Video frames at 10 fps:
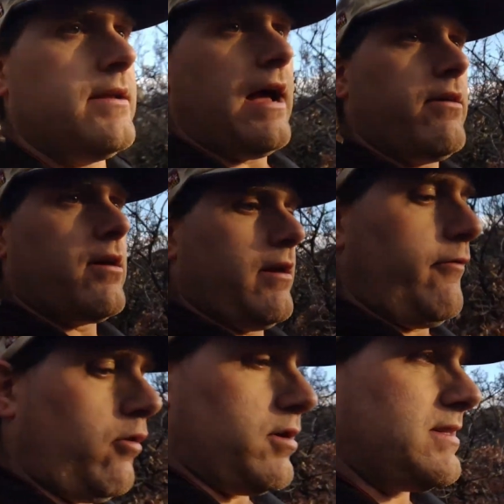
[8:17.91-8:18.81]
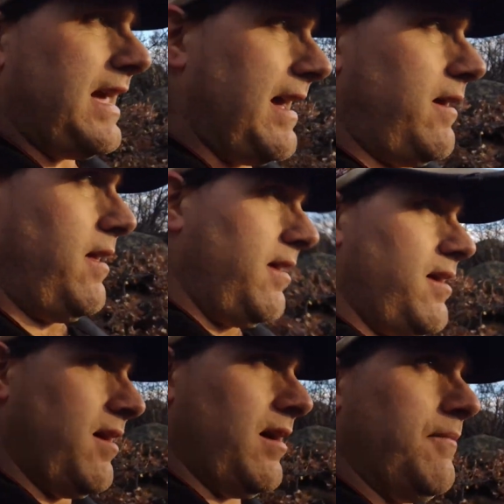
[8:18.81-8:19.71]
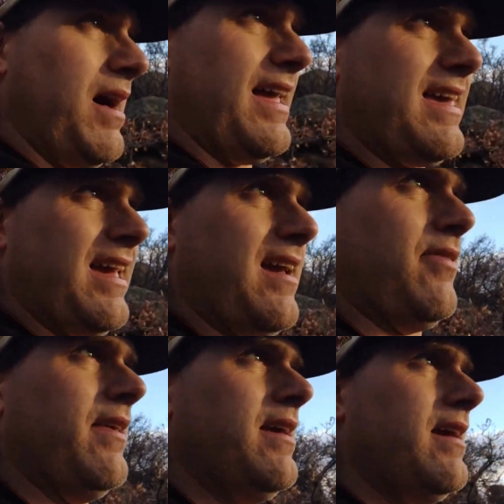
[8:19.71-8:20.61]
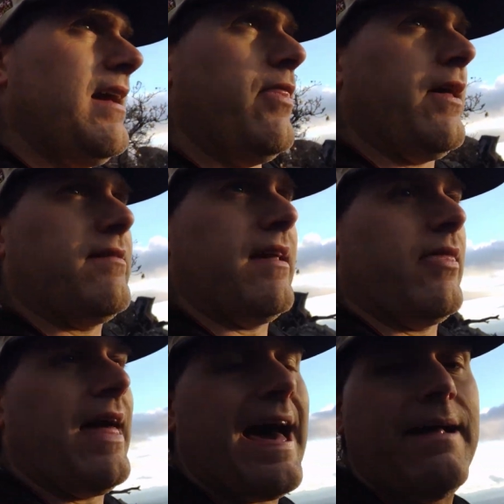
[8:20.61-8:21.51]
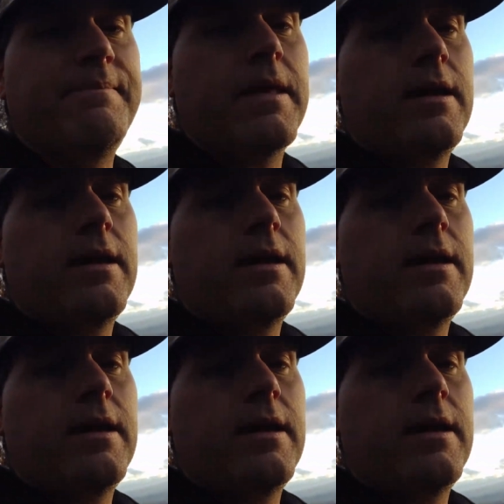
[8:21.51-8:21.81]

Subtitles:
Now you can of course get hiking and things like that